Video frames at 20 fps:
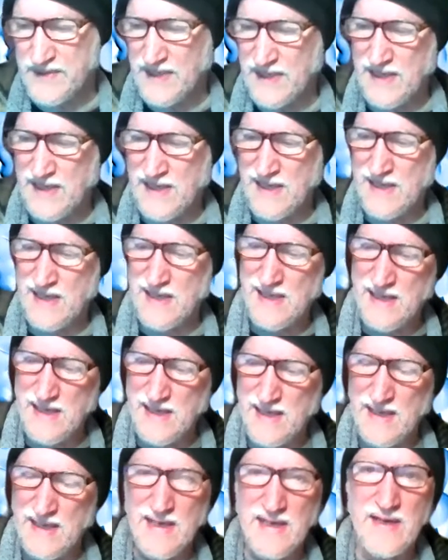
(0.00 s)
way for
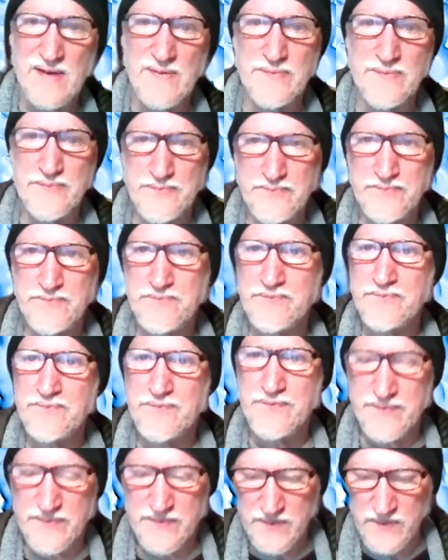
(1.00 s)
sure.
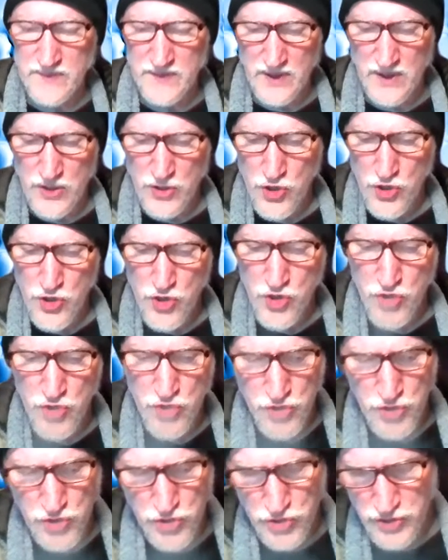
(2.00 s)
You
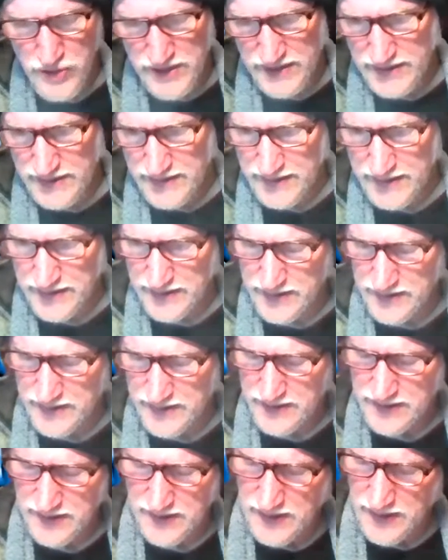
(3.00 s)
know, you've got it.
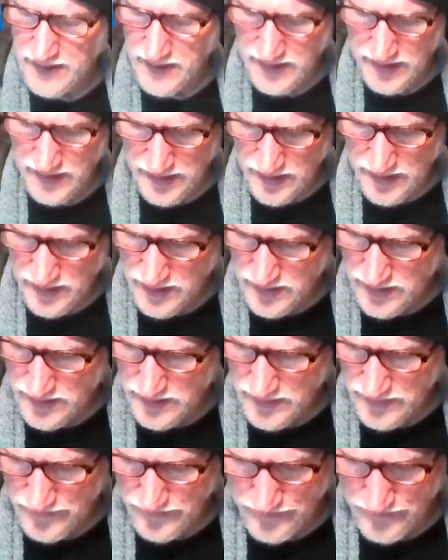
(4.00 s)
This is the
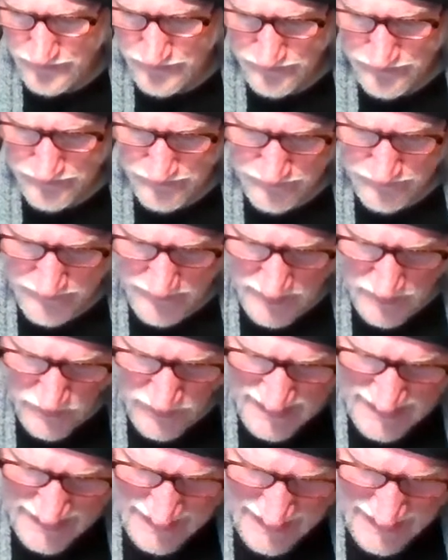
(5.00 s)
answer. What's